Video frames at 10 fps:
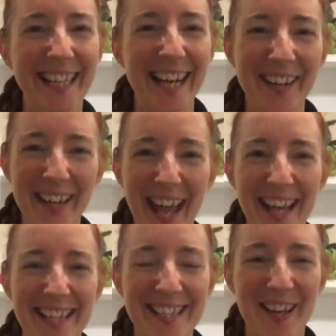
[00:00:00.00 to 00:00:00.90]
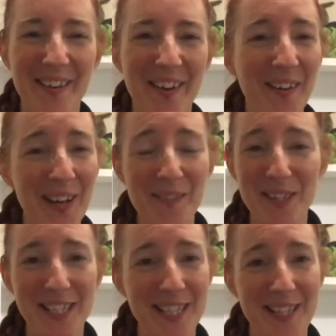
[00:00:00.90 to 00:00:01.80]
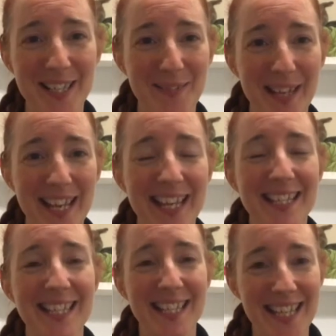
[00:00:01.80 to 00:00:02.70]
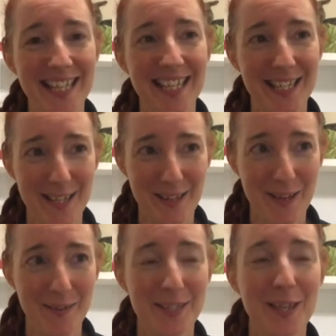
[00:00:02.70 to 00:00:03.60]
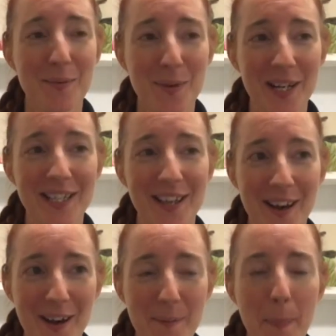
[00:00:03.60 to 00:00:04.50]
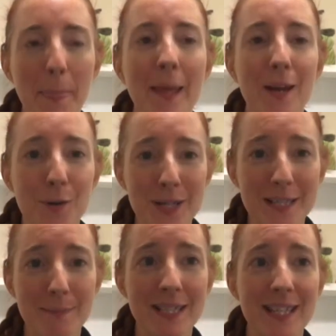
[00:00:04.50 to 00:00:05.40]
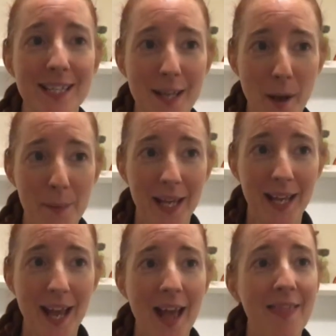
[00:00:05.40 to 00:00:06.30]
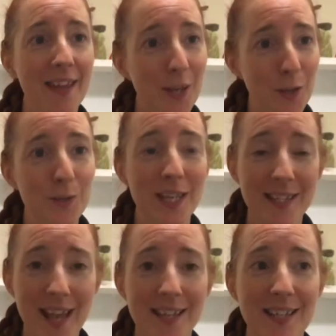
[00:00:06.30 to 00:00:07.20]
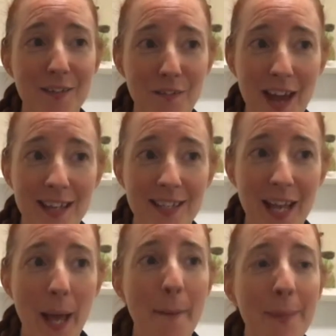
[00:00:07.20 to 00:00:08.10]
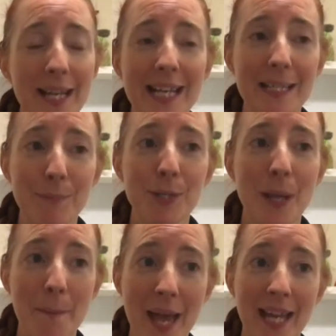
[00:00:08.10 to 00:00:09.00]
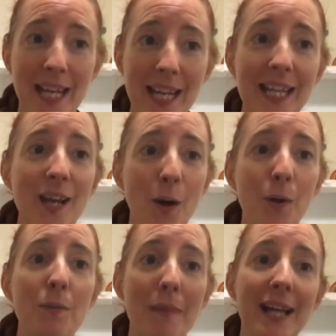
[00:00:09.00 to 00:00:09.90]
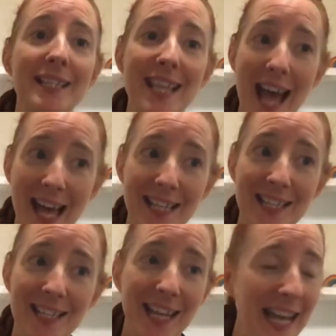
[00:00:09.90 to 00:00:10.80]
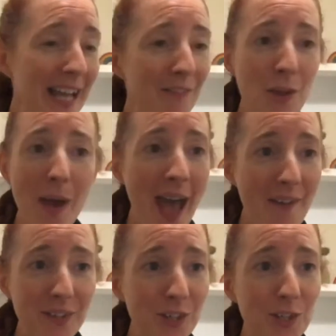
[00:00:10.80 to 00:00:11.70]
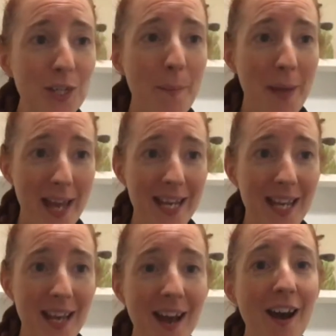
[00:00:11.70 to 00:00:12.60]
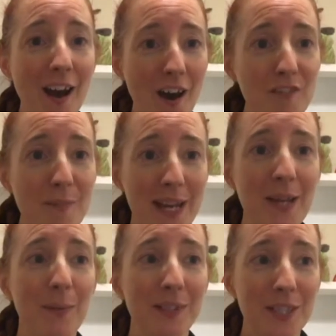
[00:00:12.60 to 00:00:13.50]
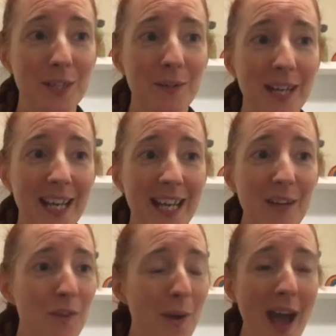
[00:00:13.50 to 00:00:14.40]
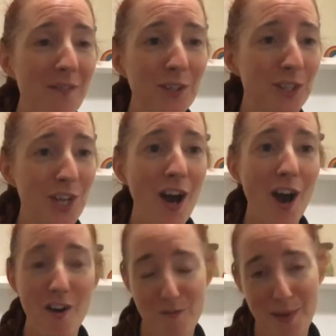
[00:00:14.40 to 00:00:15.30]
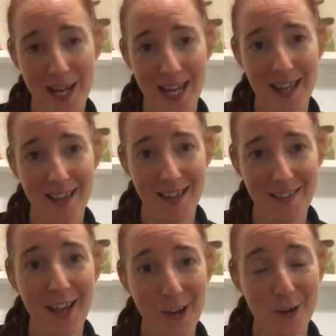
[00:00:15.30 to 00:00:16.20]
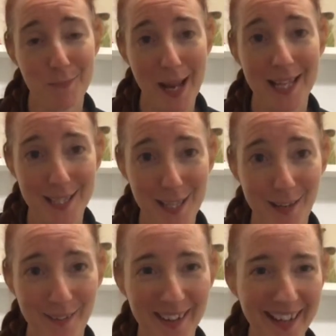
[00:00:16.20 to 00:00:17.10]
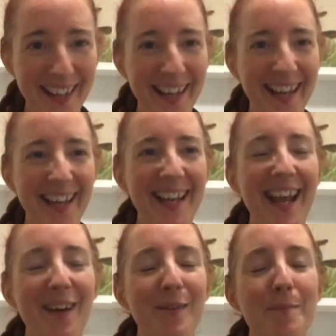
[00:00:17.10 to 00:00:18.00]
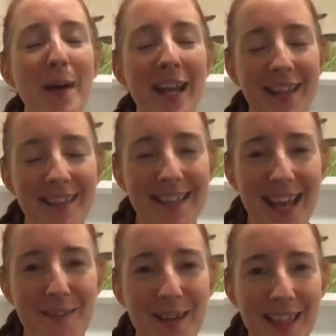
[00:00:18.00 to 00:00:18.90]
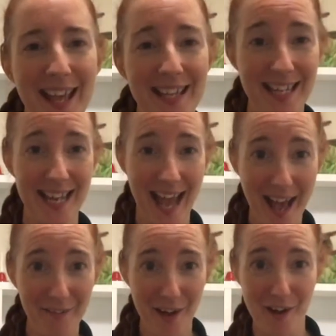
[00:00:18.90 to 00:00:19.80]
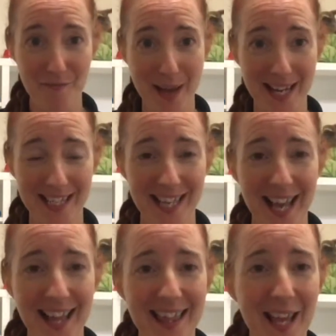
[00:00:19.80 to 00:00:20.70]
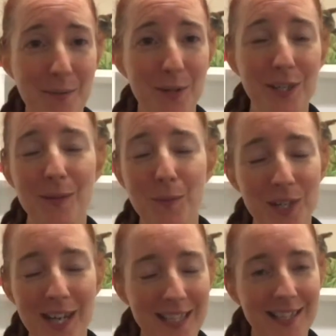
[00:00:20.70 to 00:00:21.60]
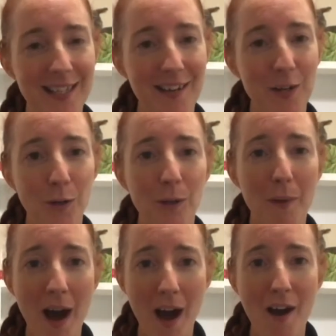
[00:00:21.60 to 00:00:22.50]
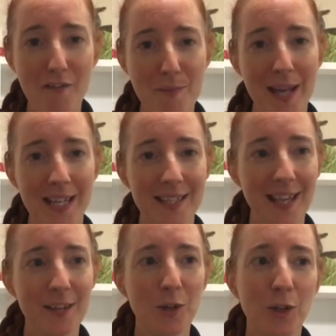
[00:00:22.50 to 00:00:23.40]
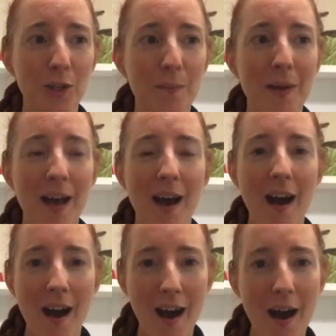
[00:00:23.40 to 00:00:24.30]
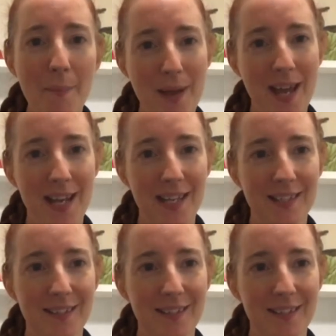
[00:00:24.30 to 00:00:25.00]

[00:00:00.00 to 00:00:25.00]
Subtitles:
Okay, so all I want to do this week is to teach it to you. So the words are: Christmas is coming, the goose is getting fat. Please put a penny in the old man's hat. If you haven't got a penny, a halfpenny will do. If you haven't got a halfpenny, then God bless you. Now, back in the day when they did have halfpennies, they wouldn't necessarily call them halfpennies, they'd call them halfpennies.